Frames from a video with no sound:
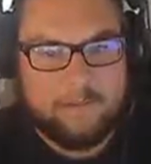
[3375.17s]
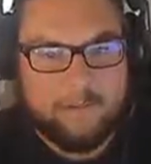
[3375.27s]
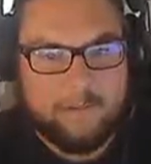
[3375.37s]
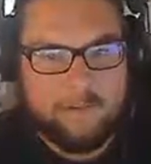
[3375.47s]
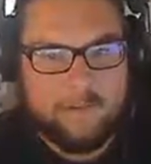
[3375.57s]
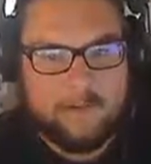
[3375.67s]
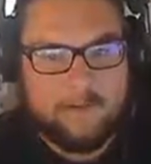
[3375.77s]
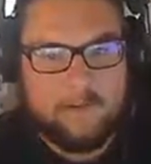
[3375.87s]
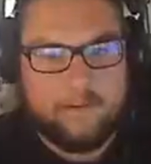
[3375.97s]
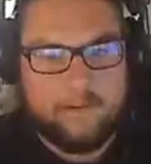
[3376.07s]
Yeah.
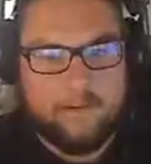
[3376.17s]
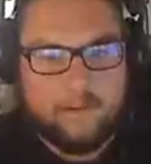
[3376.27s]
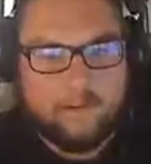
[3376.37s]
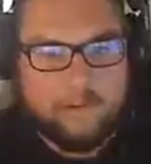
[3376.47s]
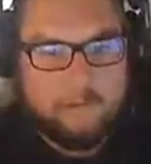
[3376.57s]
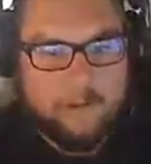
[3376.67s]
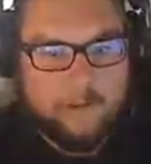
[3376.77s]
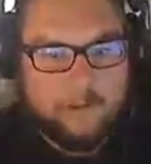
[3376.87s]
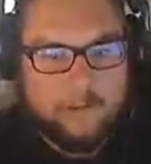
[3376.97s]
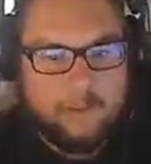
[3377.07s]
But
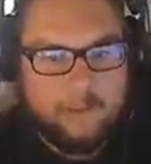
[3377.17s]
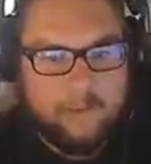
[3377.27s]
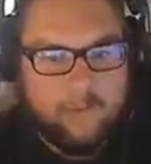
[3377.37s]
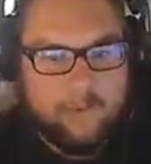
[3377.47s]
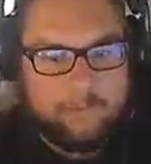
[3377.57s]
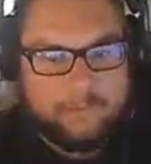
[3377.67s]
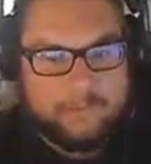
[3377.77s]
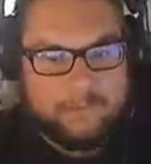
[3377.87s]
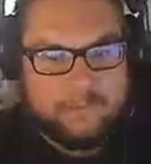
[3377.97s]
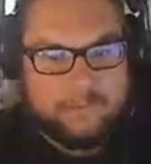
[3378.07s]
apparently, like, the weapon
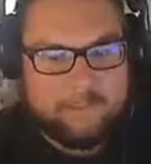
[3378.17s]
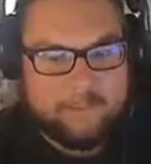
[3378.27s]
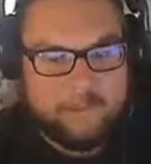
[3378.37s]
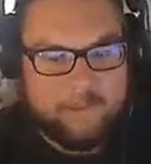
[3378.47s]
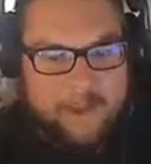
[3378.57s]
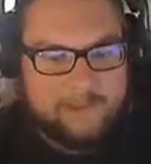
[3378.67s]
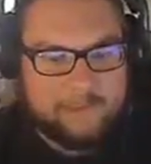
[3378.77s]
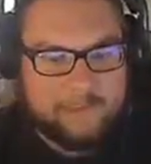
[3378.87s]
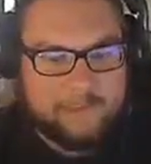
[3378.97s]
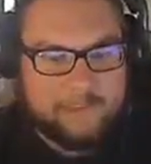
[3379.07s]
systems and
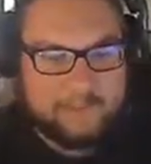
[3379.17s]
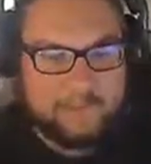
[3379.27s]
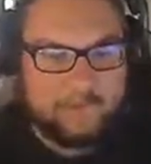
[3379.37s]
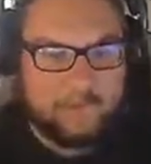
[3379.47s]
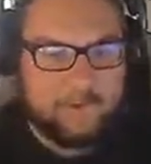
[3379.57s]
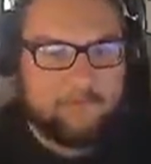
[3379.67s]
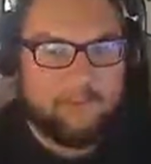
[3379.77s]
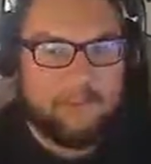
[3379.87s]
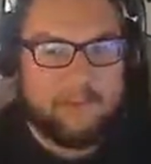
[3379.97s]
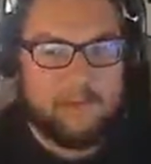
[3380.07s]
crafting systems are all
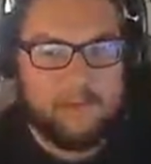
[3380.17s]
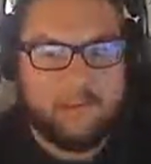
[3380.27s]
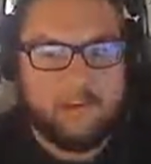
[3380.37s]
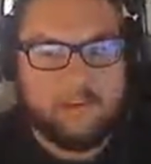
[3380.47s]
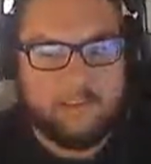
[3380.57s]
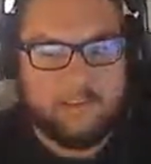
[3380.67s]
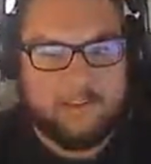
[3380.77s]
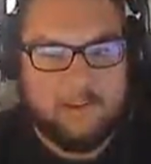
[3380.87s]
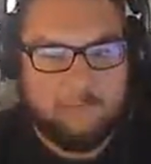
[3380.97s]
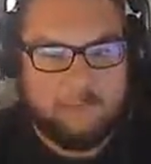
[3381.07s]
really good, and the
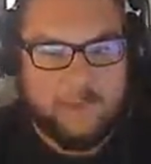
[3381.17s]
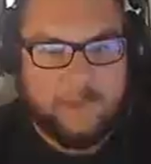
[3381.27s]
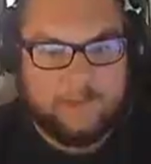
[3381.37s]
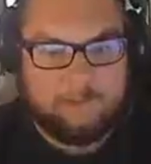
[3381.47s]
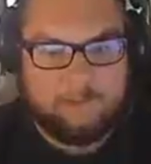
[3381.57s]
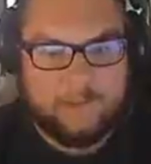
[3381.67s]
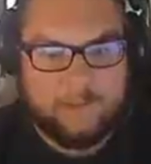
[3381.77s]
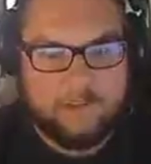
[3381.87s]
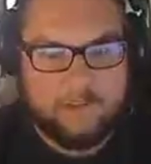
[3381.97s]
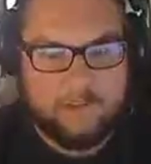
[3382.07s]
combat is pretty
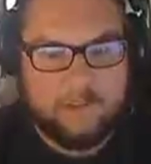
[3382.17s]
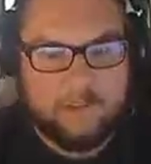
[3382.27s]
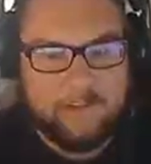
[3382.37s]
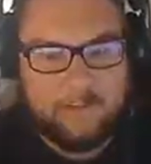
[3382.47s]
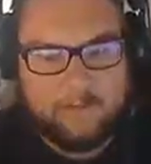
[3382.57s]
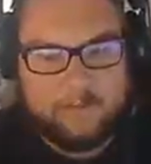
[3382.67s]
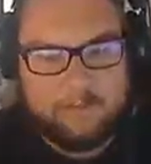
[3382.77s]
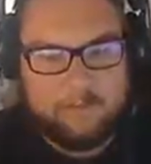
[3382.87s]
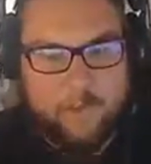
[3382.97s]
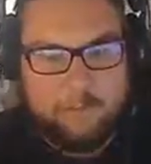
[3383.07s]
good.
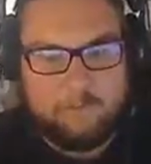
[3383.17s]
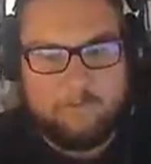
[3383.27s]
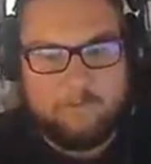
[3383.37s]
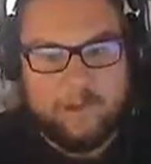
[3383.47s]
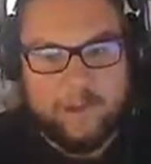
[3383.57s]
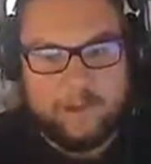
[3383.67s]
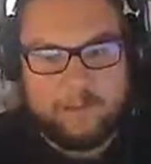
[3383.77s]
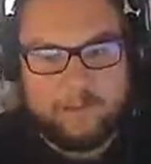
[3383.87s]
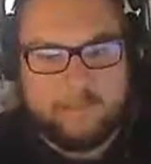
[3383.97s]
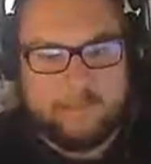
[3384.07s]
The weapon variety
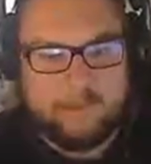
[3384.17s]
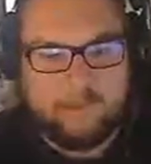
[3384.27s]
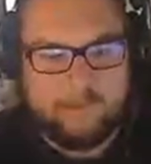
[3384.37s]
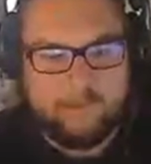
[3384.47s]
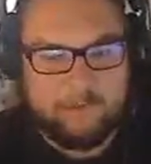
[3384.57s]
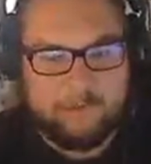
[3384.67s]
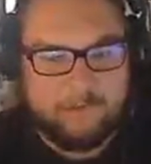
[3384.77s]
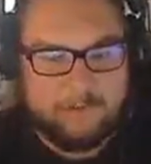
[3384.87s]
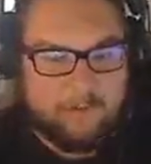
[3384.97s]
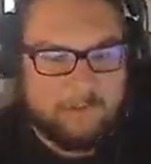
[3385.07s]
is huge.
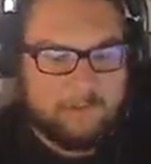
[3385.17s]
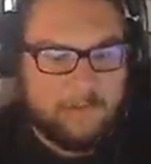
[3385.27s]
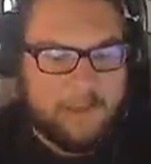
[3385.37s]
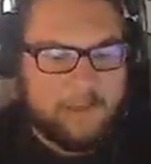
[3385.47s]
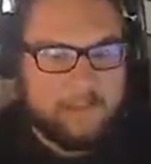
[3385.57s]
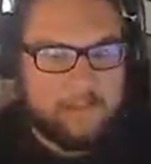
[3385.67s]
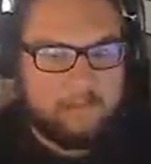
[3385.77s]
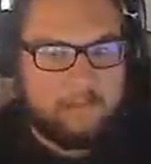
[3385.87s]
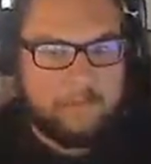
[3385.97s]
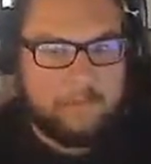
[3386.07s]
I think there might be...